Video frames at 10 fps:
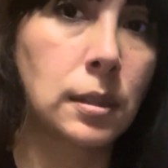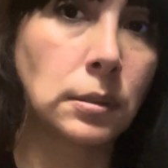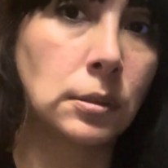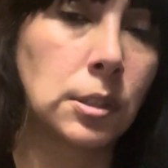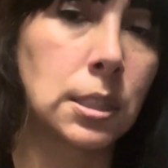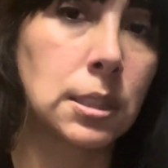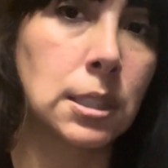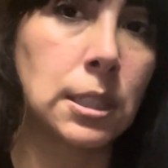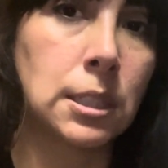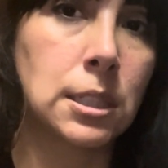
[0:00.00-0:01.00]
And this
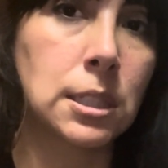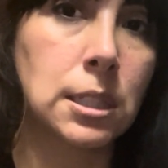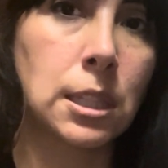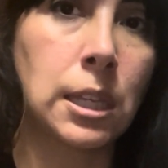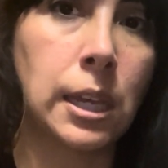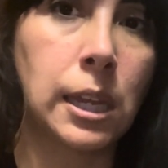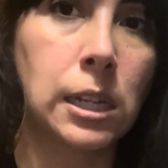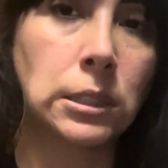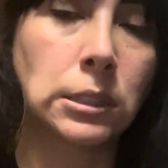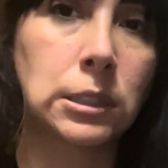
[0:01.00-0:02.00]
is the,
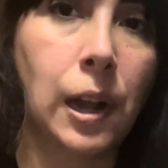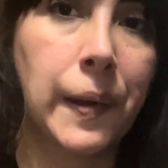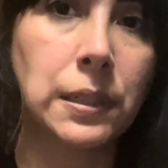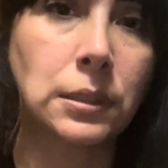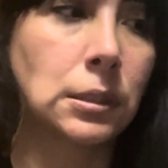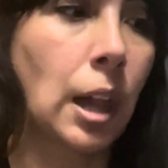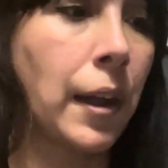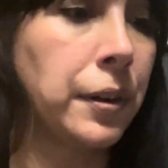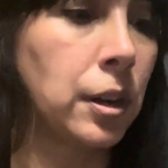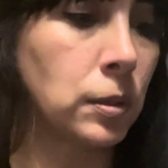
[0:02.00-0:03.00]
I
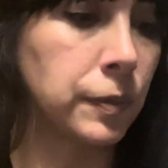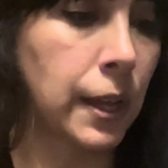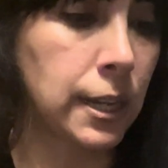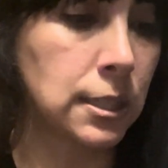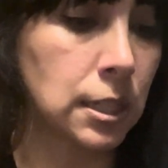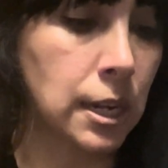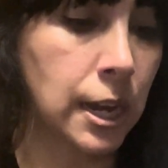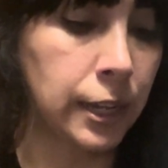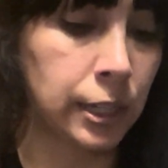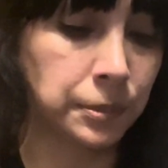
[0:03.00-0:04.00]
don't know if it has a
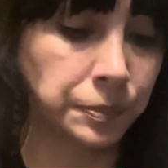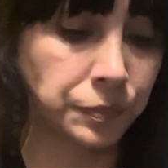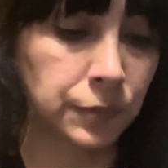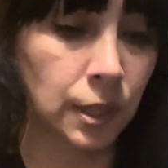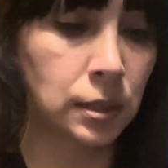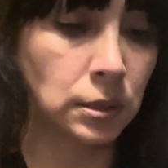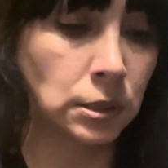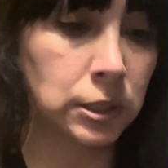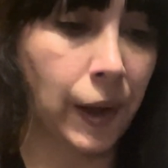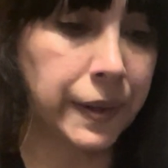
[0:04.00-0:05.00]
name.
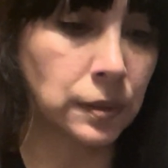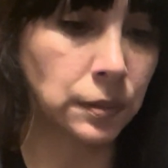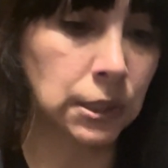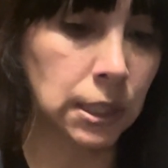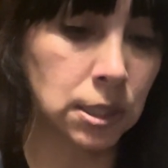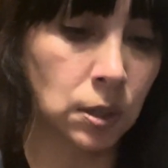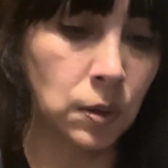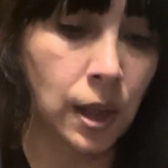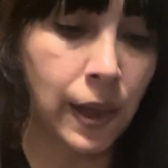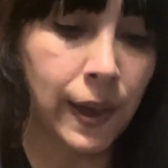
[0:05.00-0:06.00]
I don't think so.
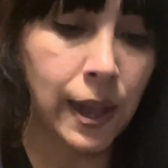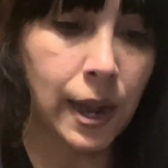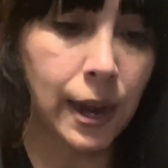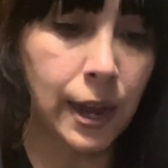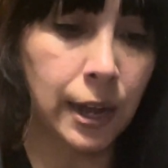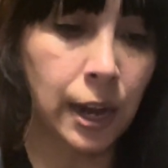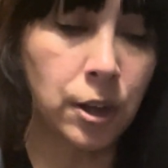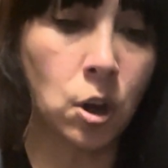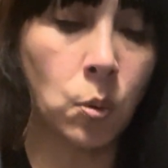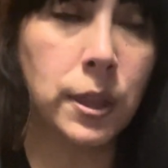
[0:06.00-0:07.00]
And I
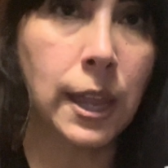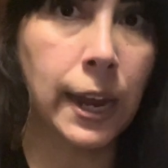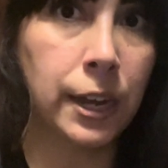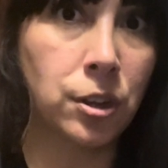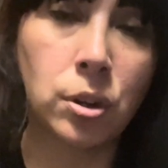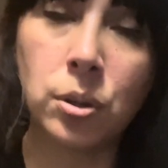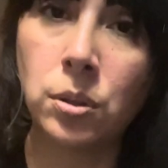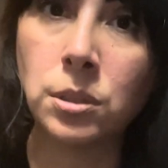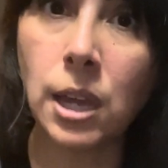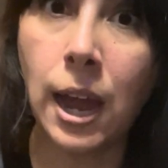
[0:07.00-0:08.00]
know with Hey
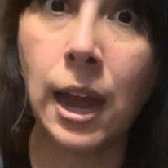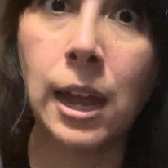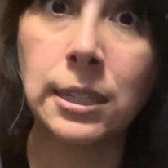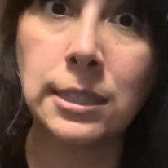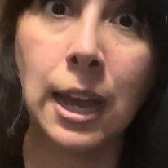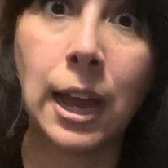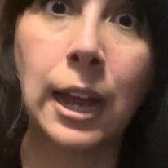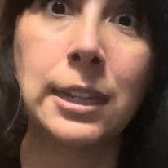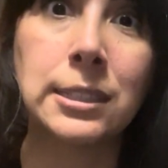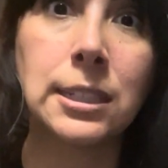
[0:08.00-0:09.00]
Dudes, I
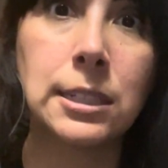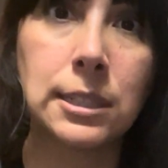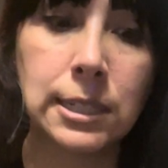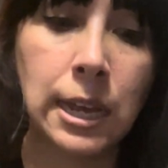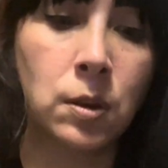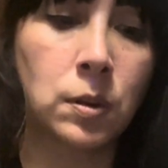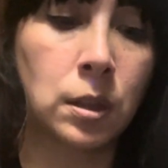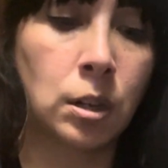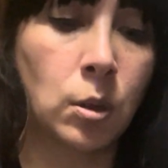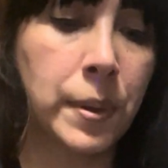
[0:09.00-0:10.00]
size down a
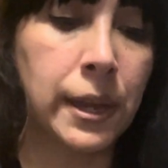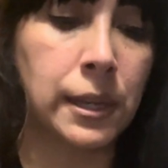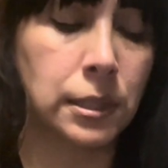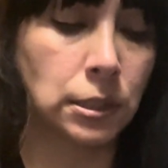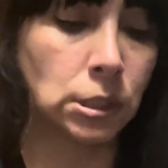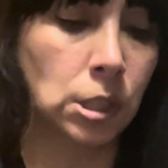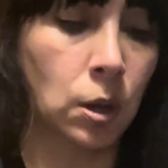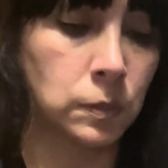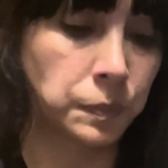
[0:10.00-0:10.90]
little bit, so